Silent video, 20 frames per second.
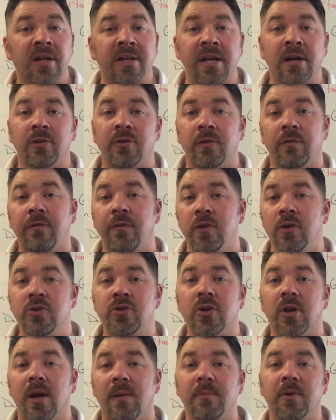Now in the
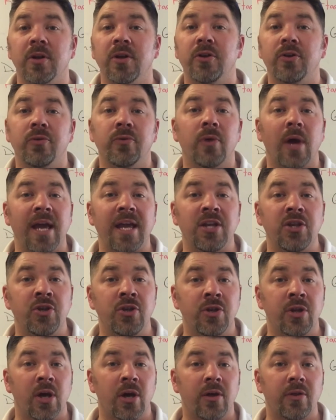future, I'm going to do
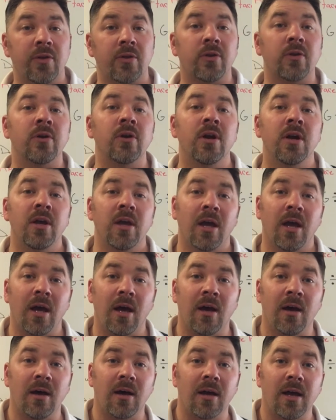another
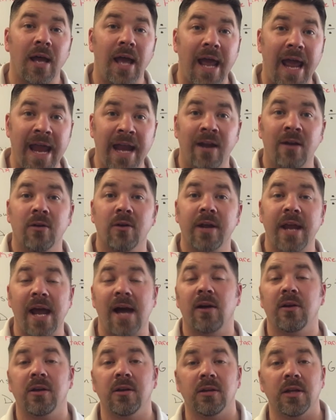uh, air
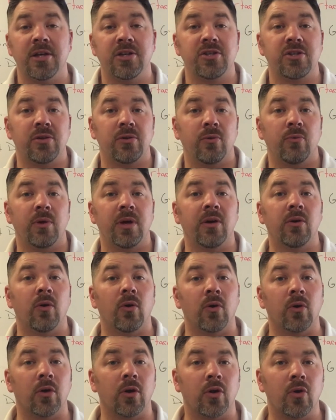calculation, you will,
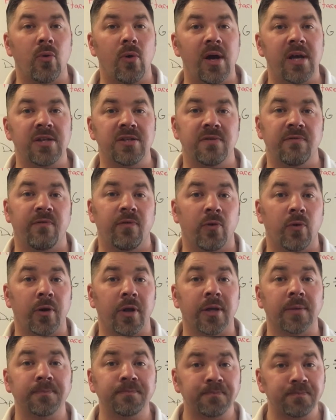or equation
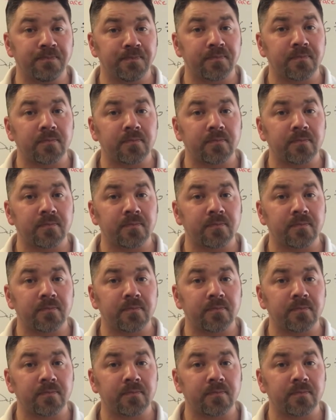for you